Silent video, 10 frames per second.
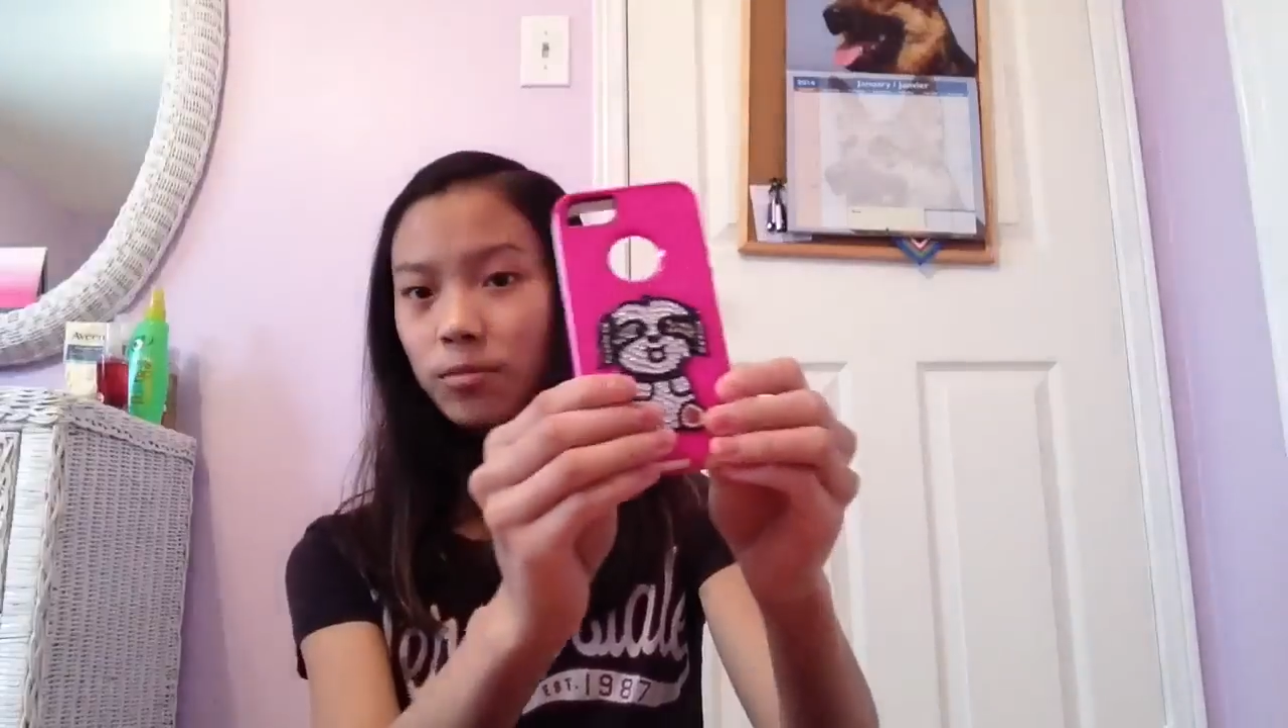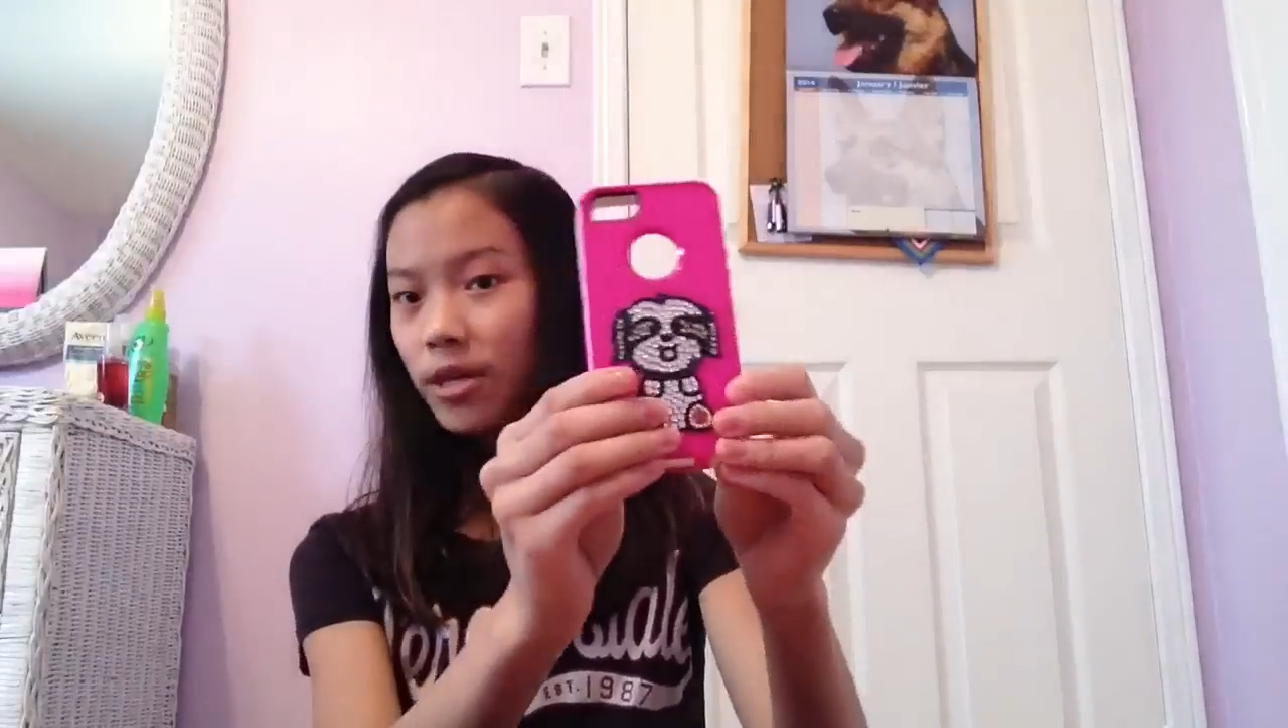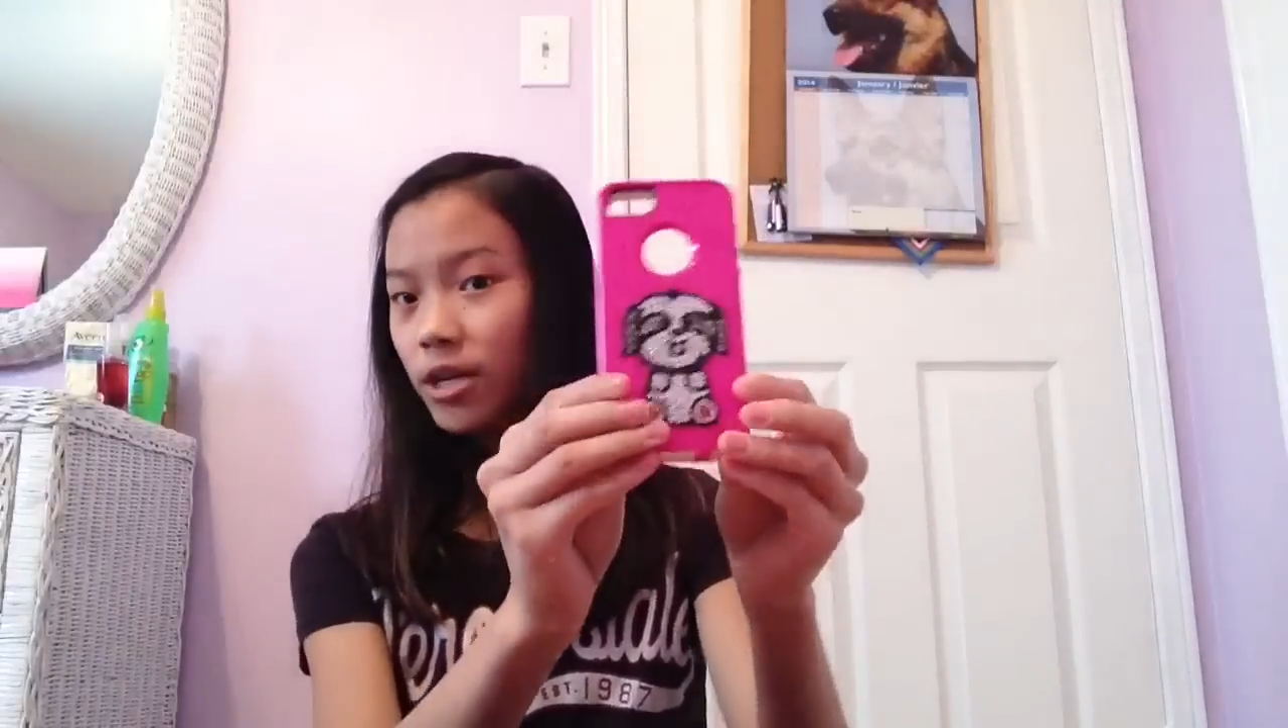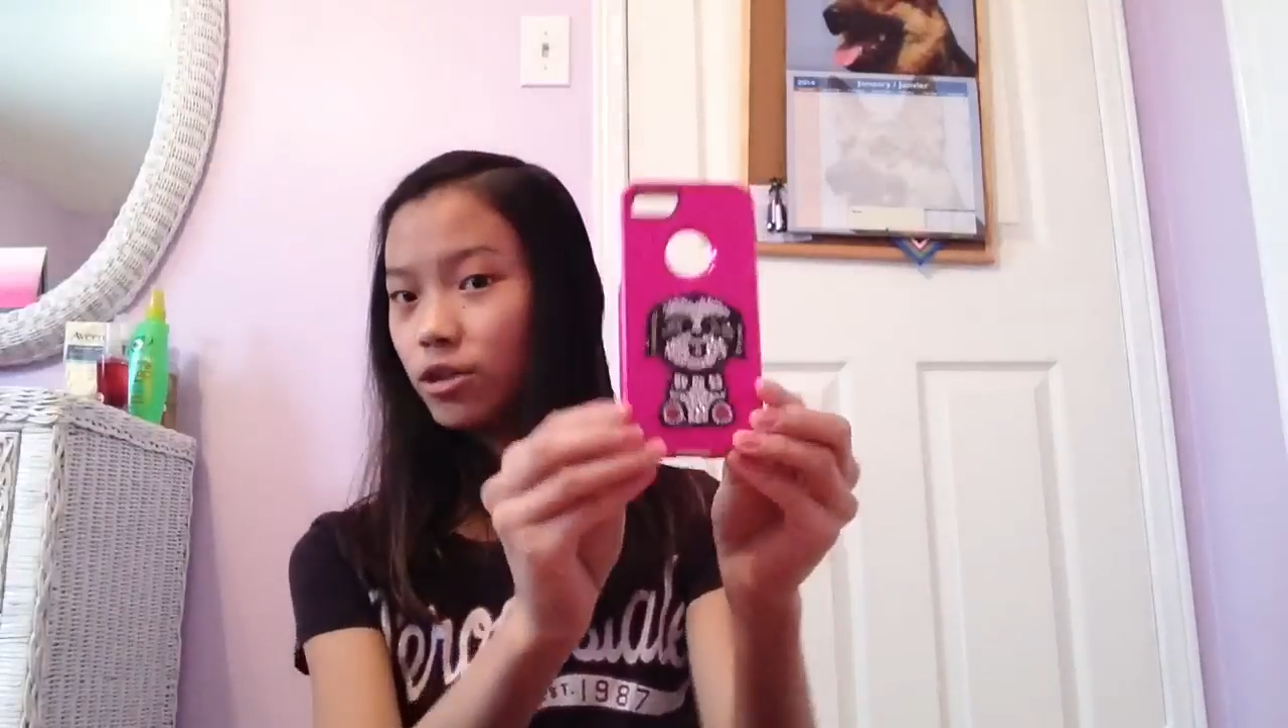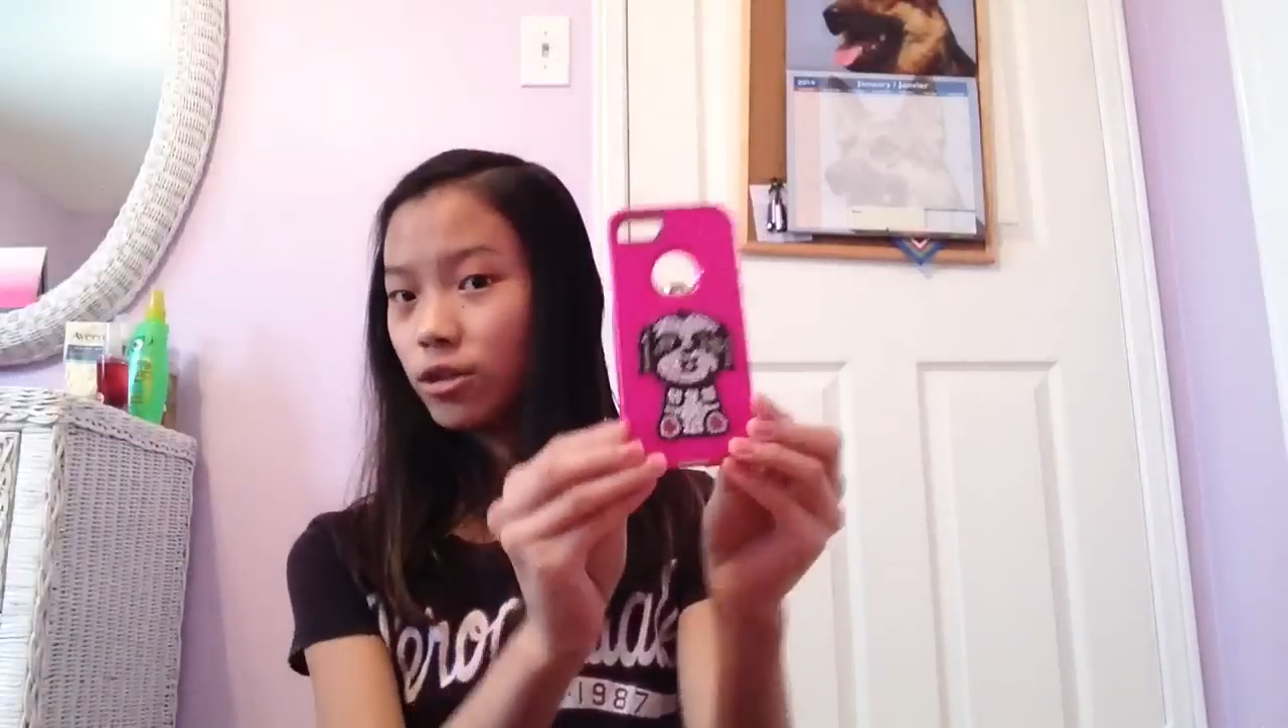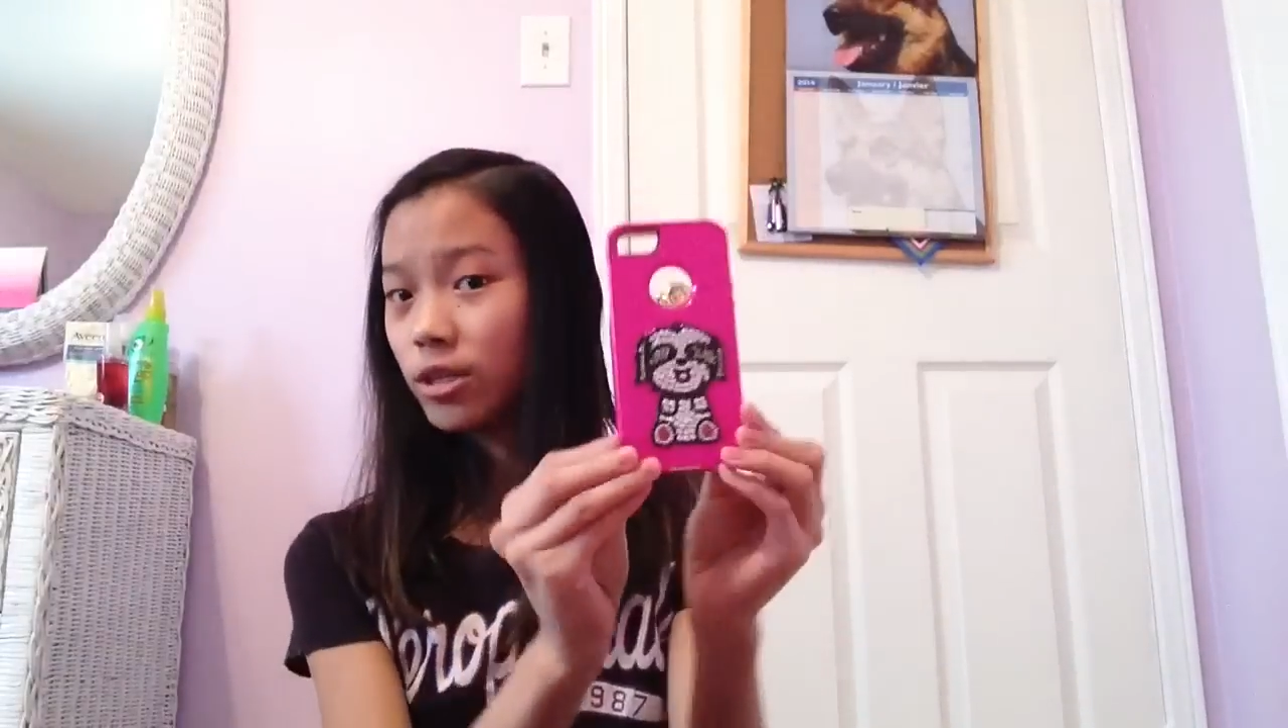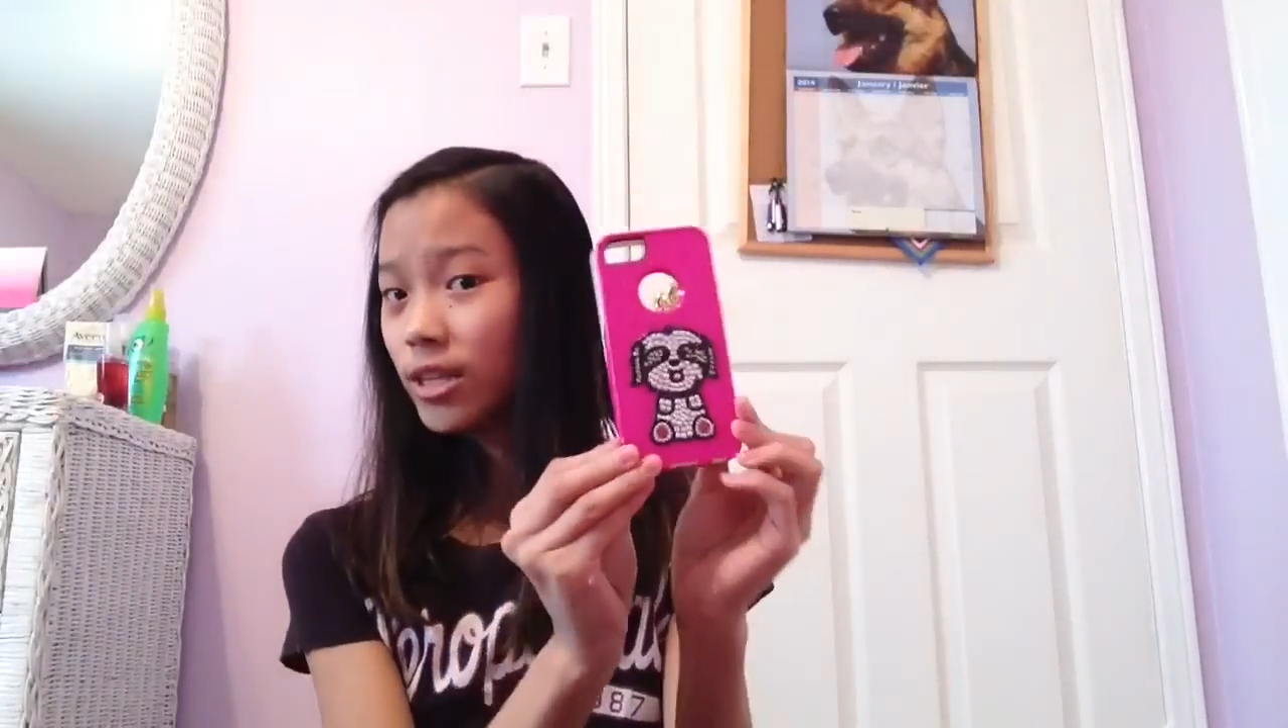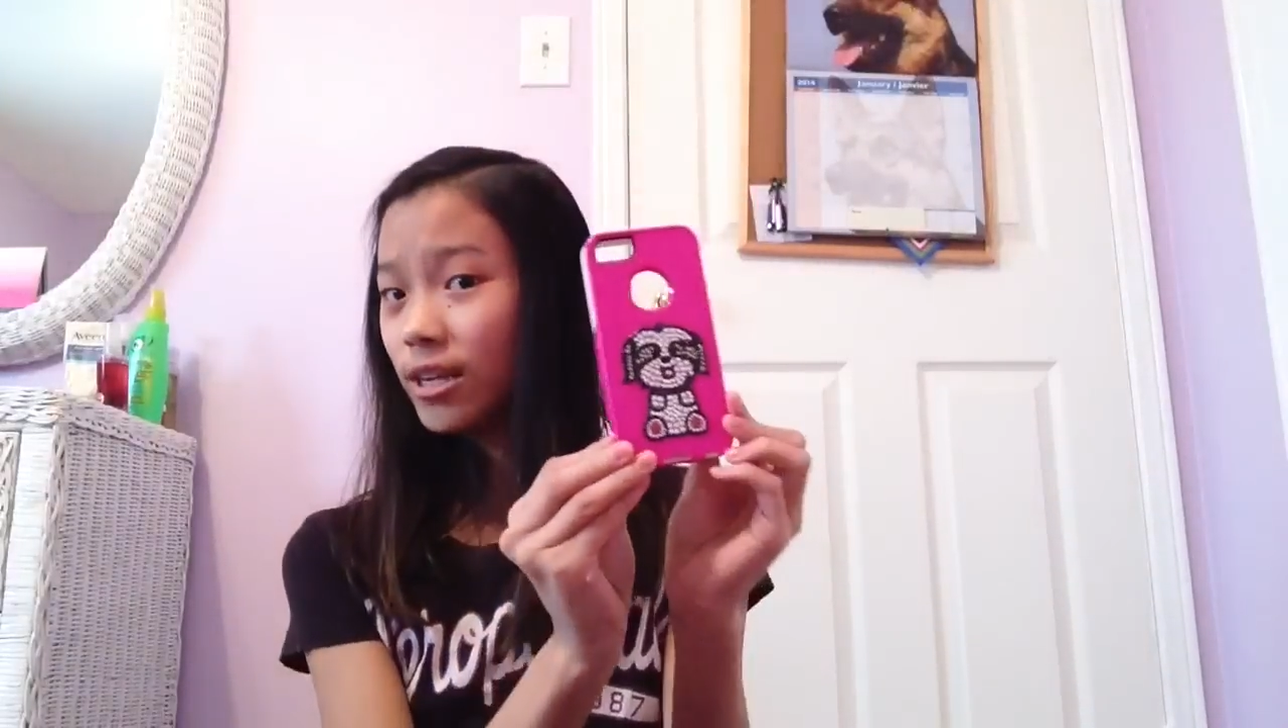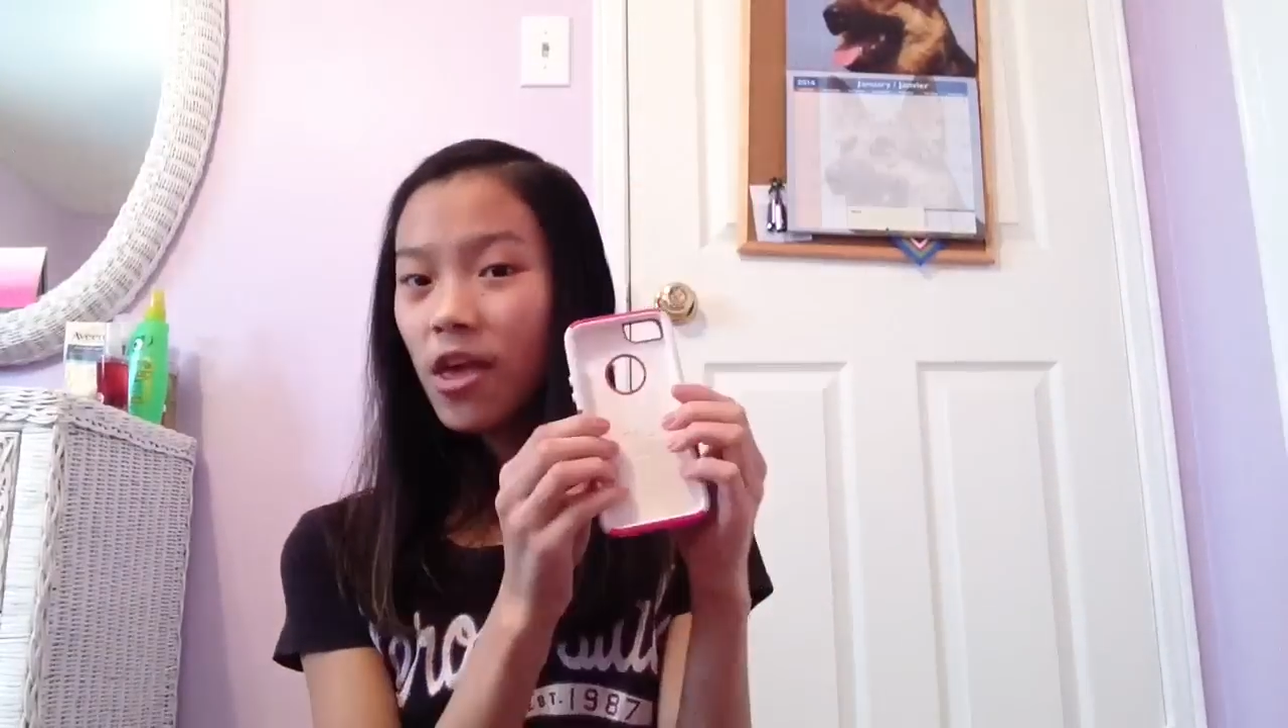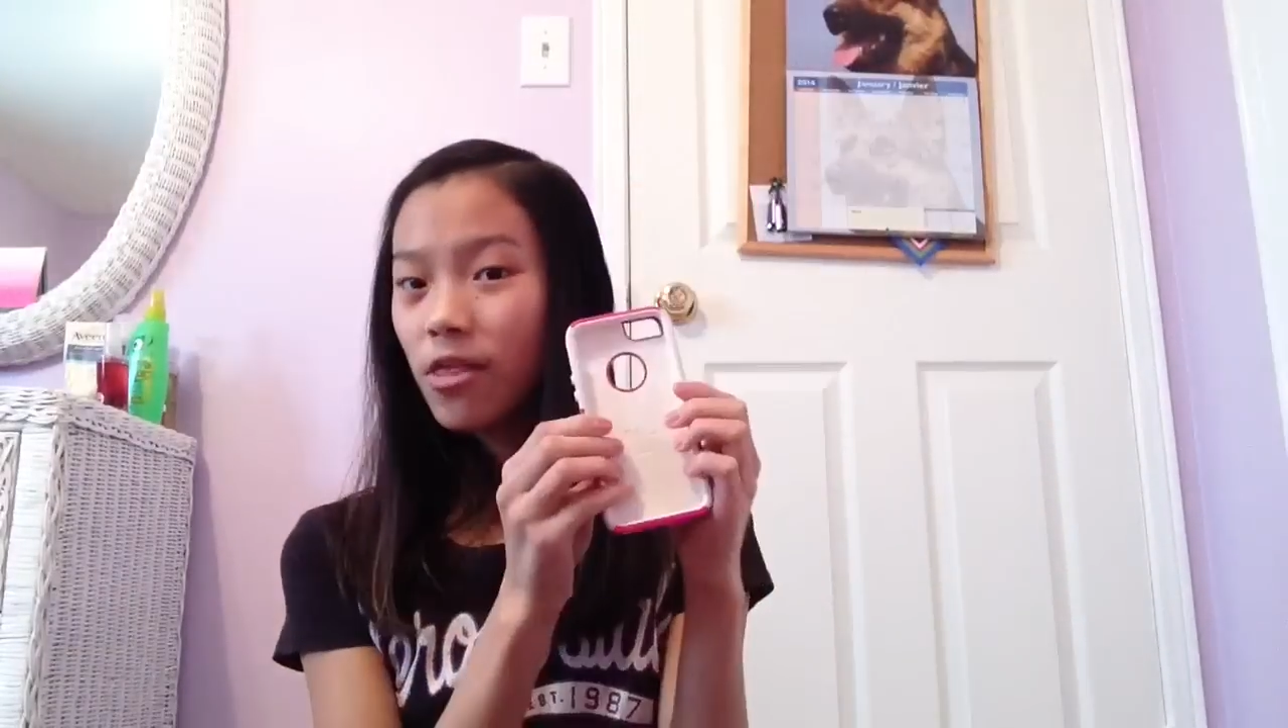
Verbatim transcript: but I took it down.